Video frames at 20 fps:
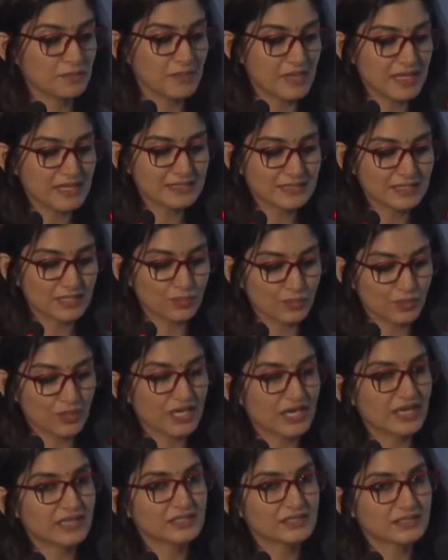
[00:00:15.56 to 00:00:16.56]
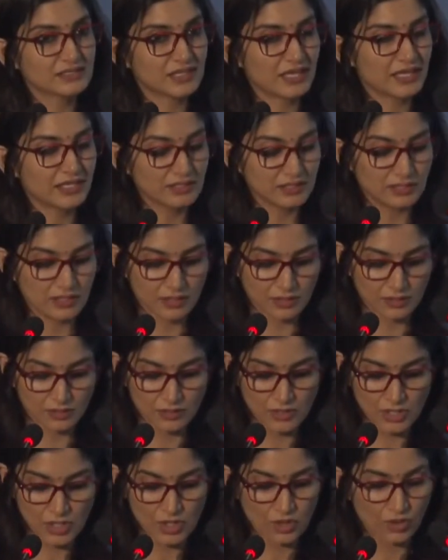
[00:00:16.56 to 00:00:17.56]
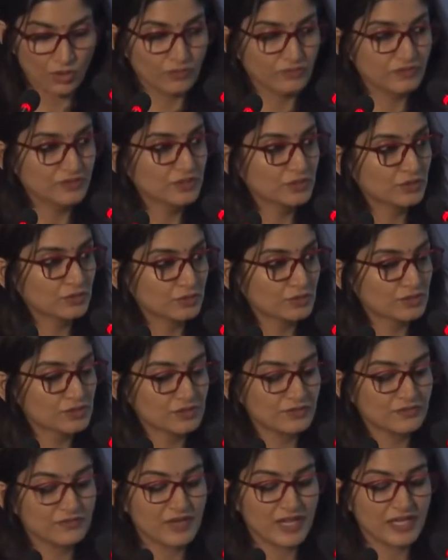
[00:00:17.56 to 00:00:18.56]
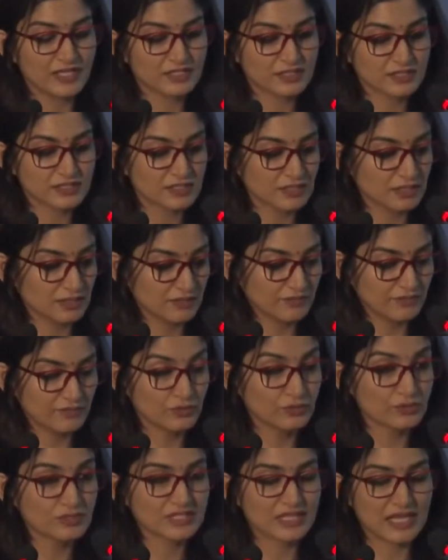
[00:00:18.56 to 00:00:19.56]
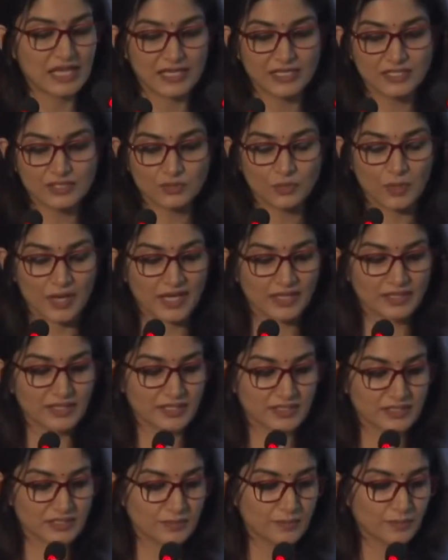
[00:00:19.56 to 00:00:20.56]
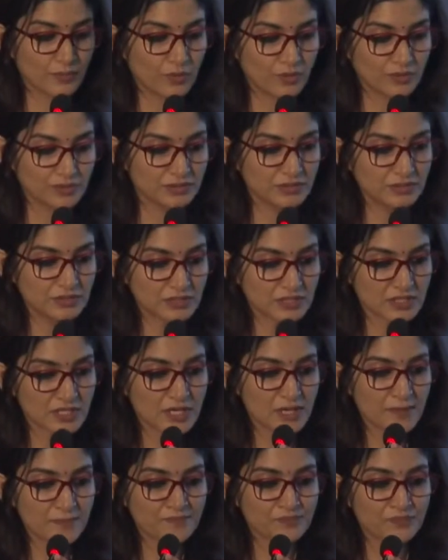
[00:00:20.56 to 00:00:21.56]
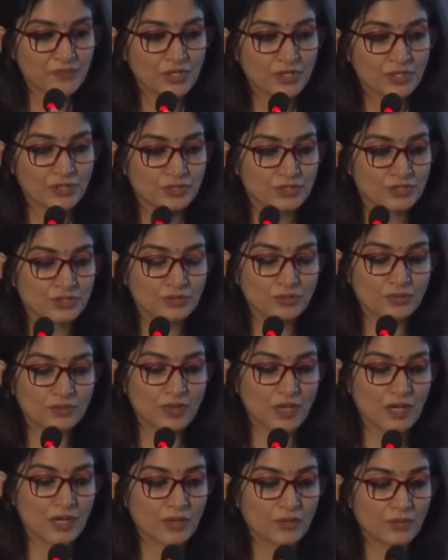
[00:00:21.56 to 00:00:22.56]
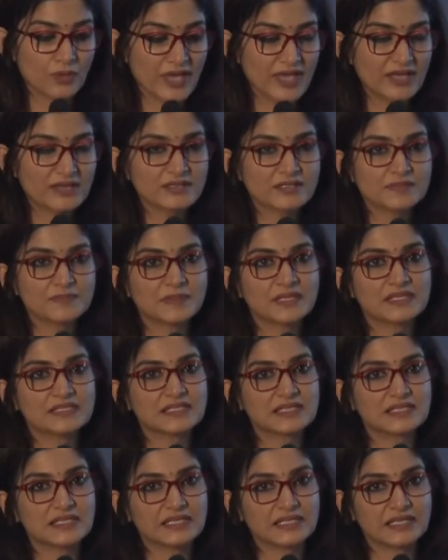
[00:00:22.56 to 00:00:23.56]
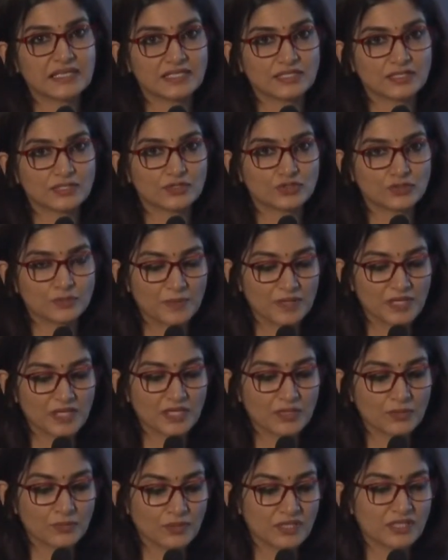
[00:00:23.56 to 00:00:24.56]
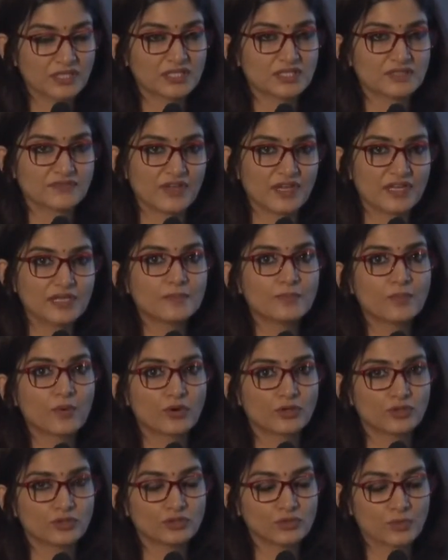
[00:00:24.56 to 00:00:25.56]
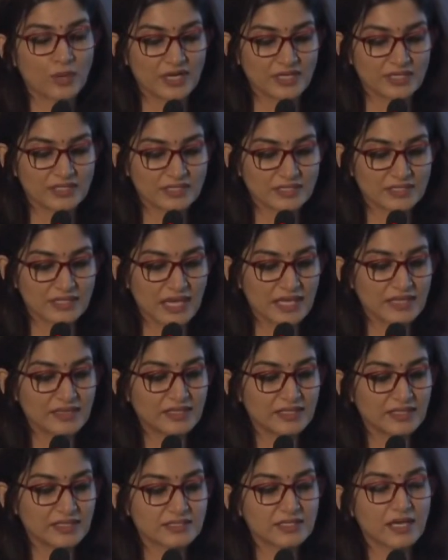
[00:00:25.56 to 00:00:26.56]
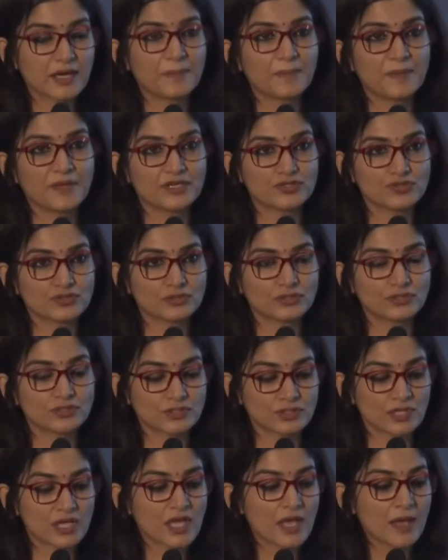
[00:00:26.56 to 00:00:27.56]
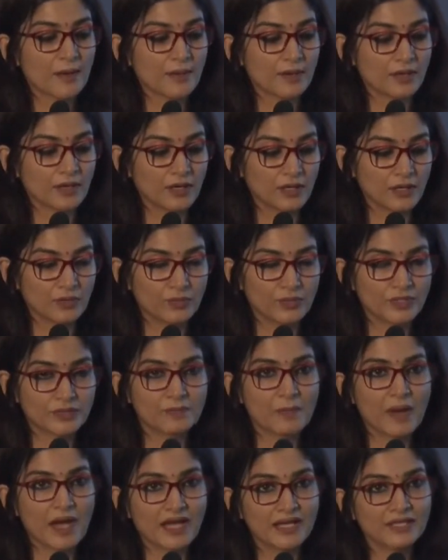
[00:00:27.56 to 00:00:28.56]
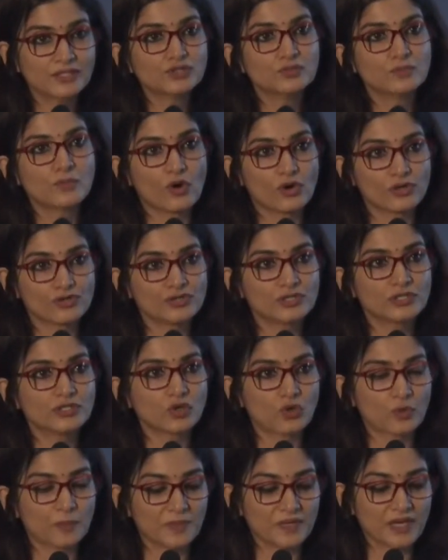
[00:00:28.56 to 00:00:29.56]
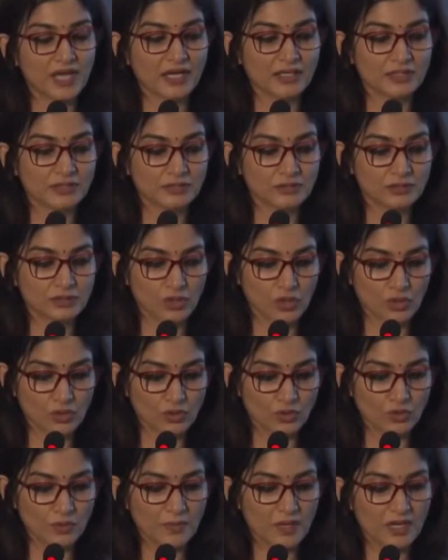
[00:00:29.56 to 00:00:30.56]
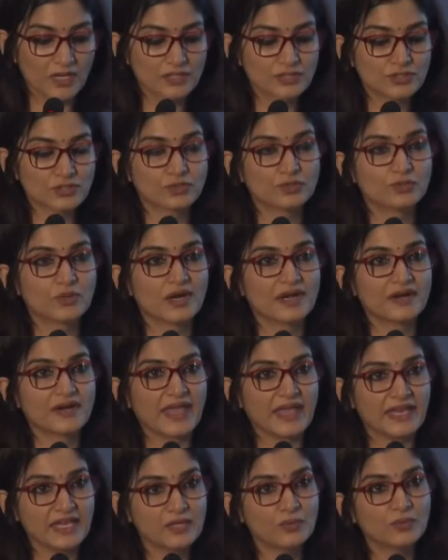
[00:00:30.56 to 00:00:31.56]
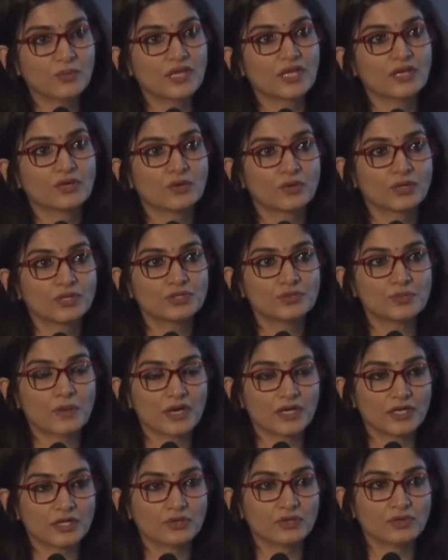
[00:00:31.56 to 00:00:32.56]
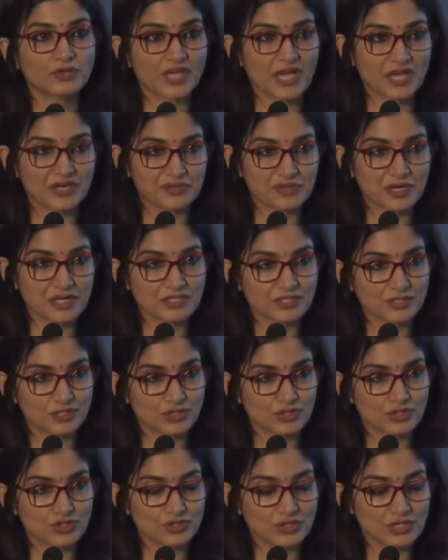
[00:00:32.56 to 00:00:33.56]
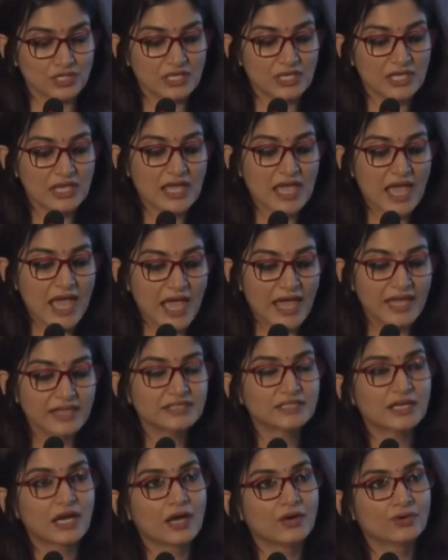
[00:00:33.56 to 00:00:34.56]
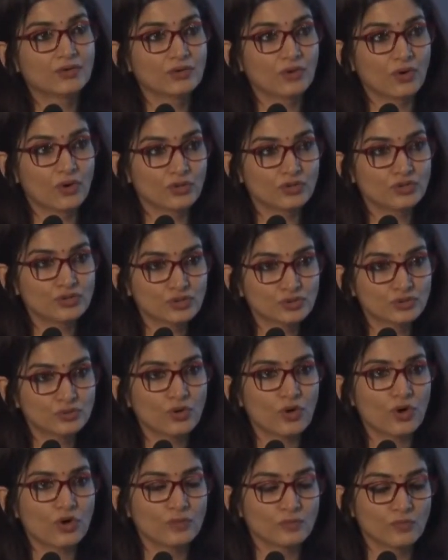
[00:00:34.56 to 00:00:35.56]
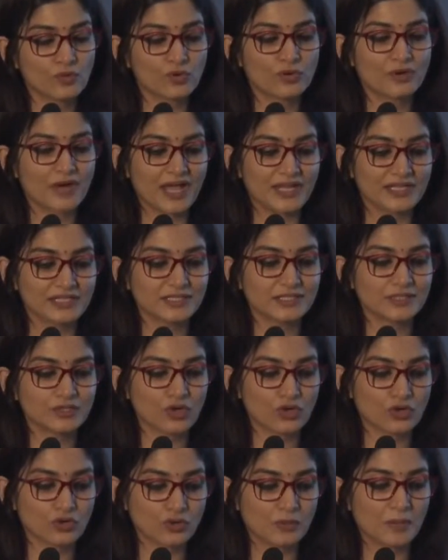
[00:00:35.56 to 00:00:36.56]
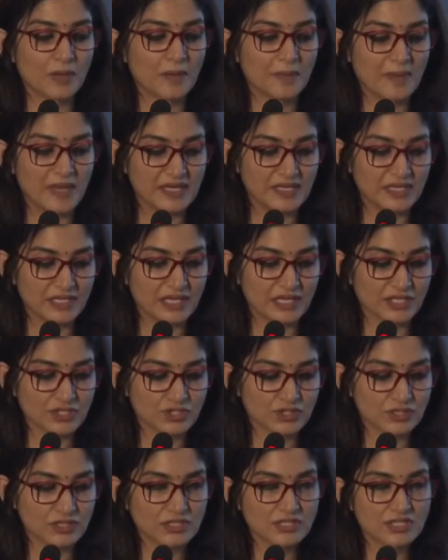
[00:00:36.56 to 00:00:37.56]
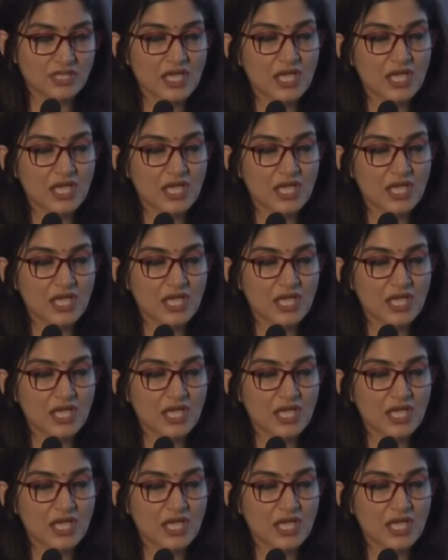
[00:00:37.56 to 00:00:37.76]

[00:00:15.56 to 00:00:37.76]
MIGS, and we'll understand uh, over the course of next uh, few slides why that's important. So, uh, where is MIGS indicated to begin with? It's very important to understand. These are patients uh, with mild to moderate open angle glaucomas who are anyway going to undergo cataract surgery and are on two or more anti glaucoma medications